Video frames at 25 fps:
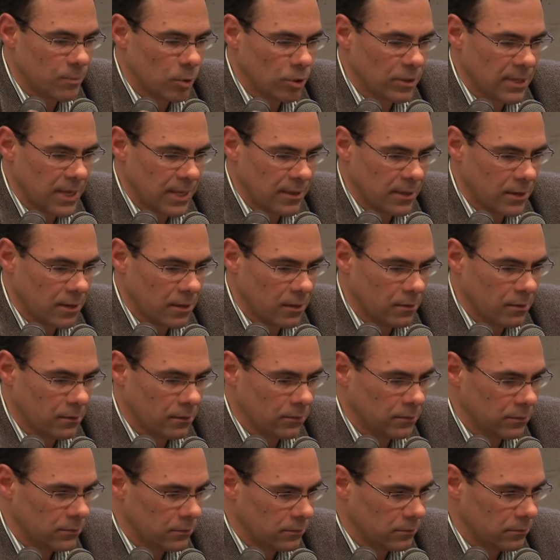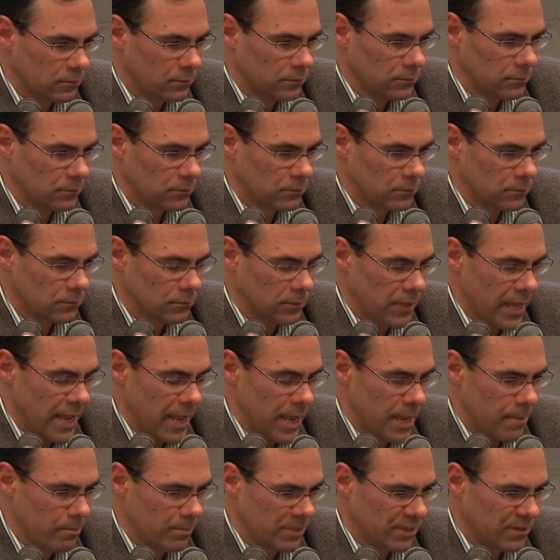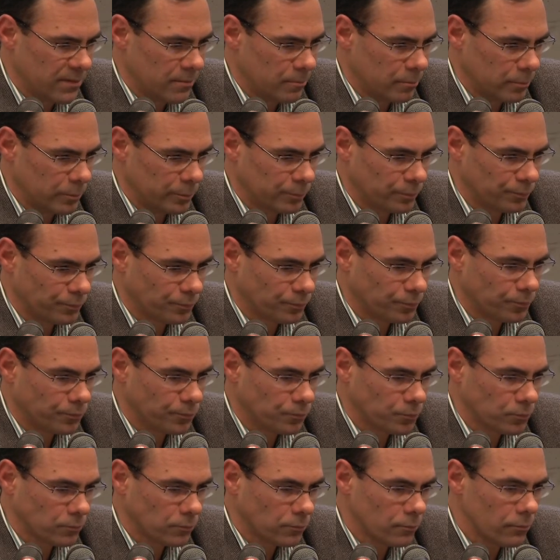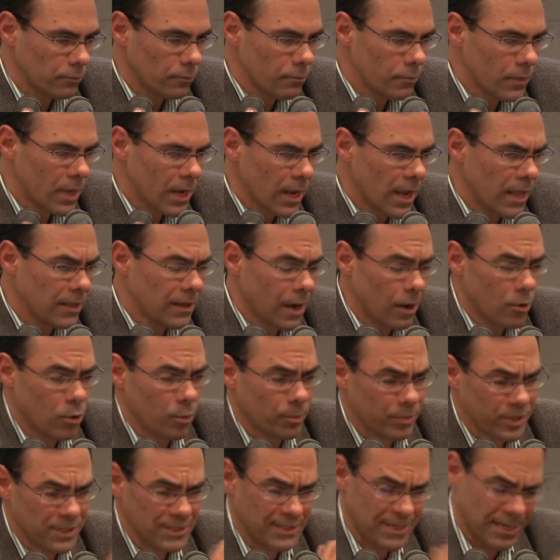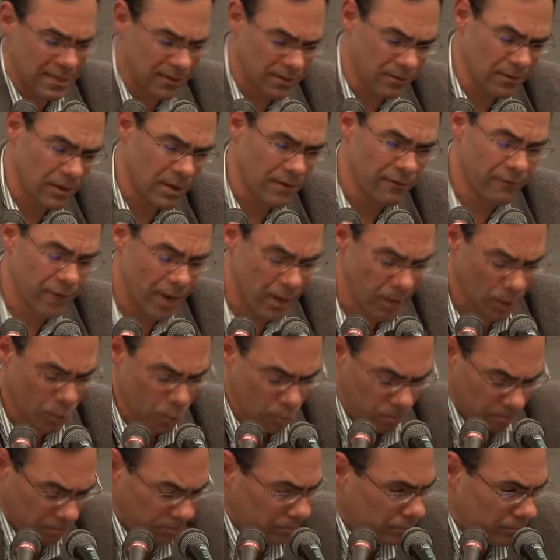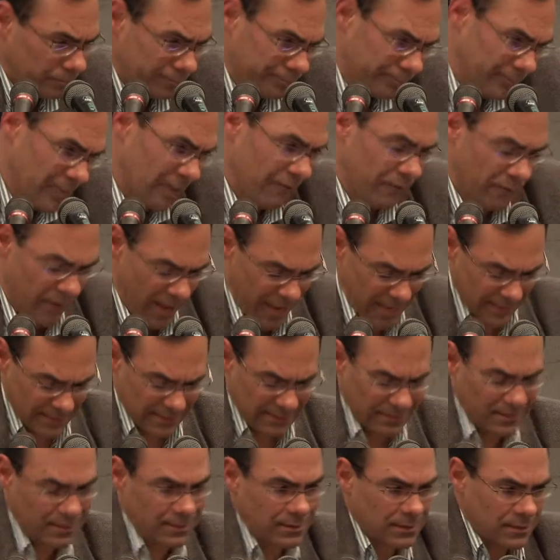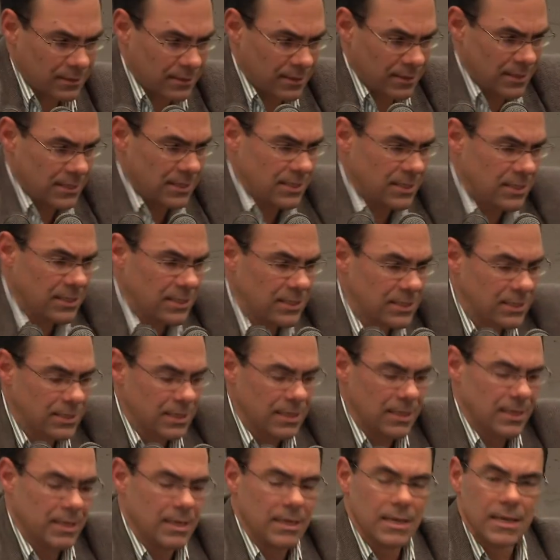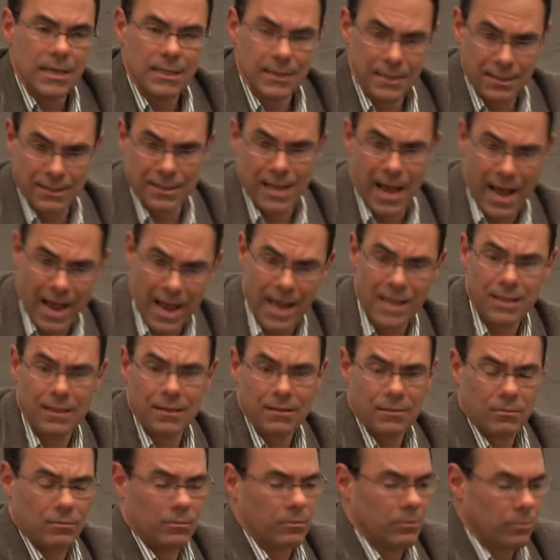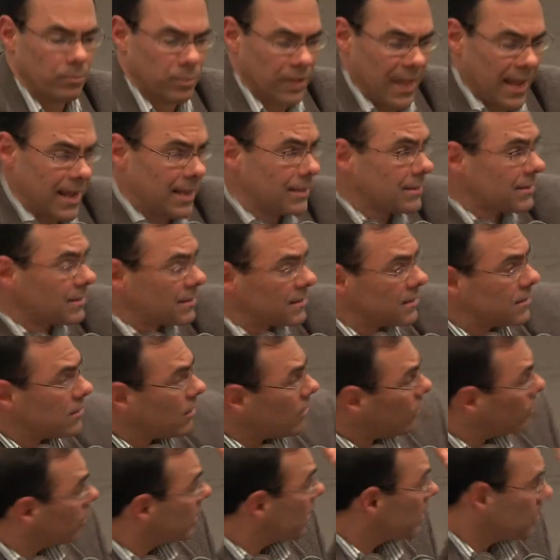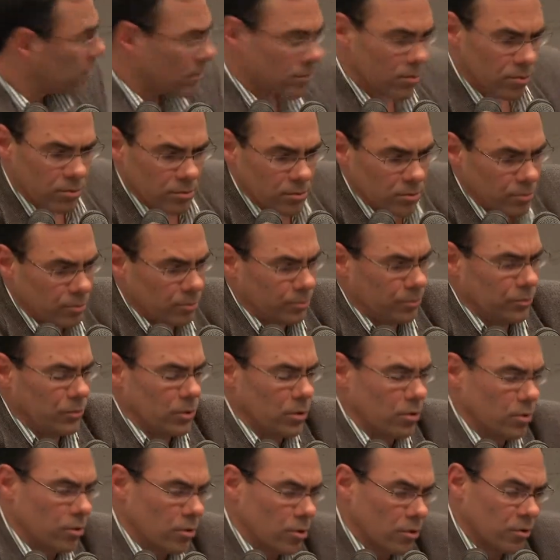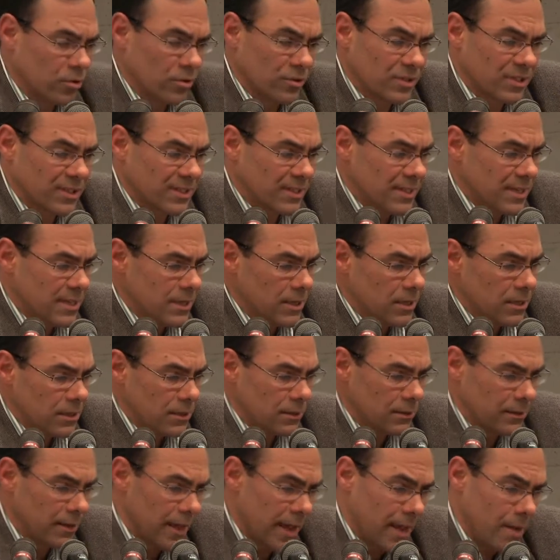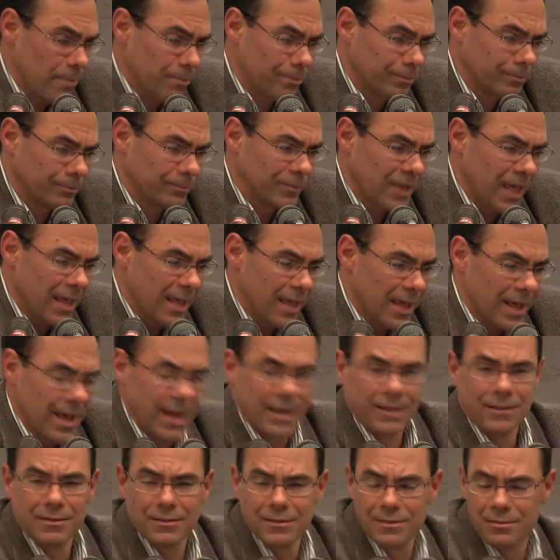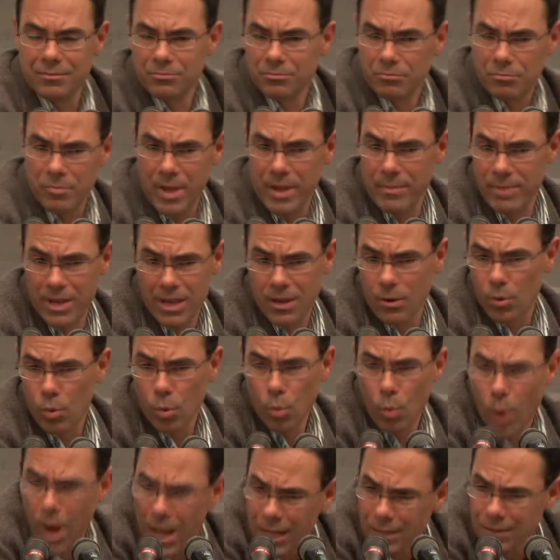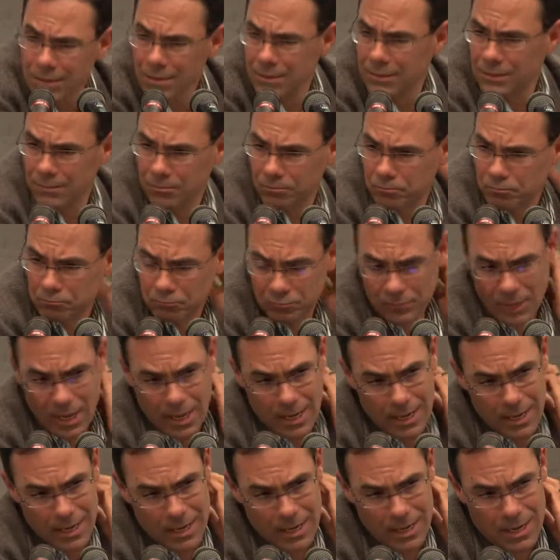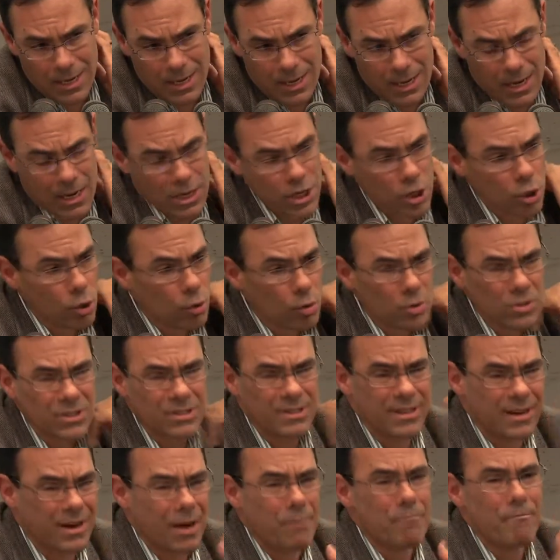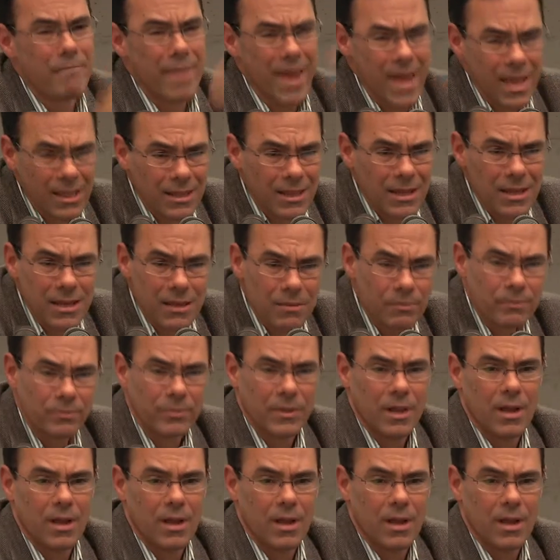botanical names. And I will present very fast the 9 plants, only to you to see them. And maybe one use, there are many